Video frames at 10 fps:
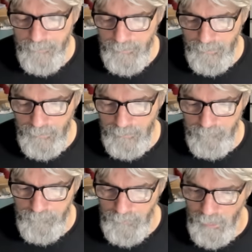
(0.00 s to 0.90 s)

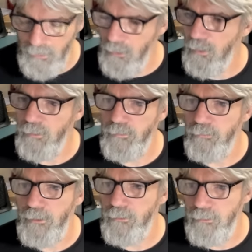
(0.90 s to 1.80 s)
um, that caused
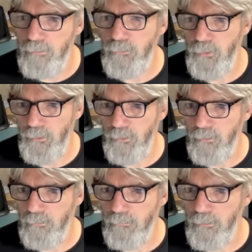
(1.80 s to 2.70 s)
great turmoil
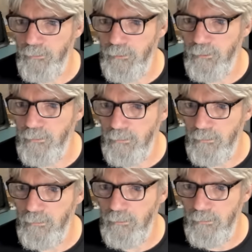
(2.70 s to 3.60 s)
within
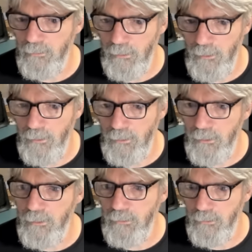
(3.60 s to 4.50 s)
uh,
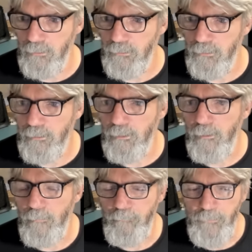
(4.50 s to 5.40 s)
England
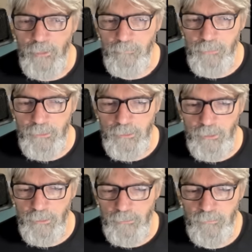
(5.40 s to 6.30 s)

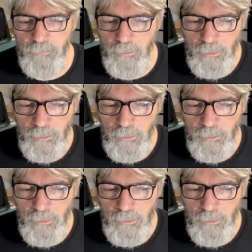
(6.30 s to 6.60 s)
because